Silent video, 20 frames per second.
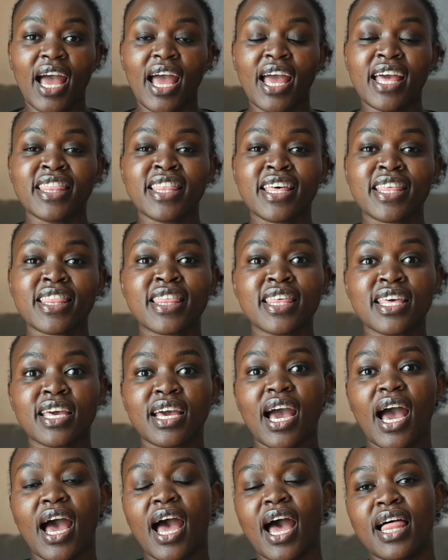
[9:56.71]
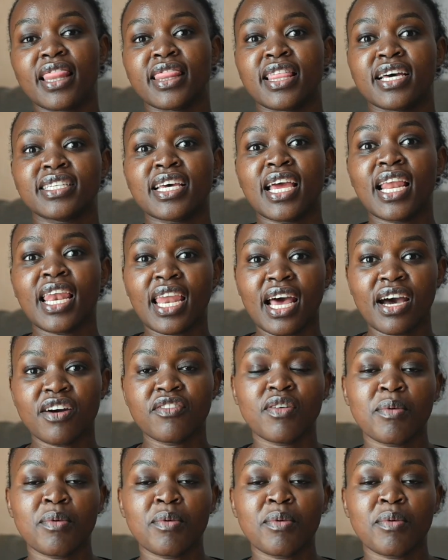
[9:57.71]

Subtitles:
And the thing that I love